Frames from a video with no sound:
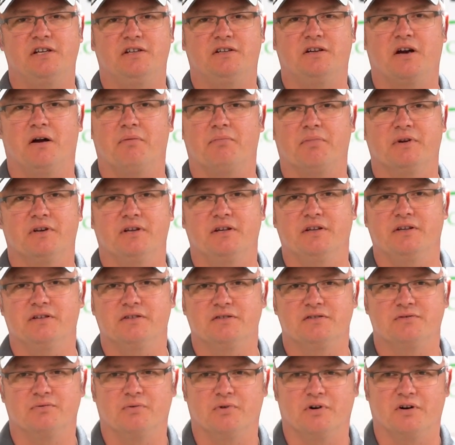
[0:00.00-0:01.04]
seed
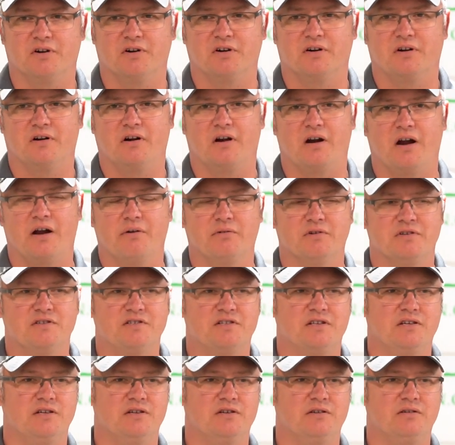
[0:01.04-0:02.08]
companies where I would
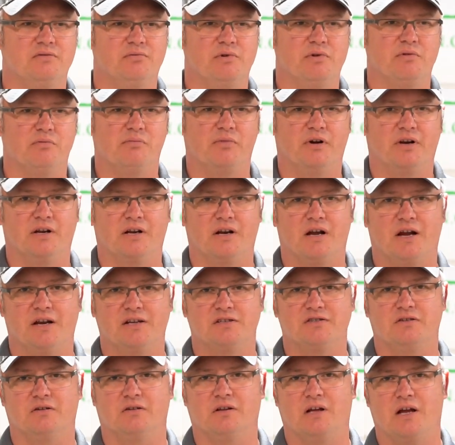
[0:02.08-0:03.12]
see, we would bring an
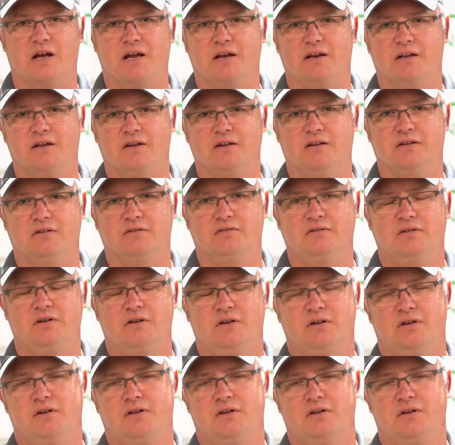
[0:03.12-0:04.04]
ISO line in,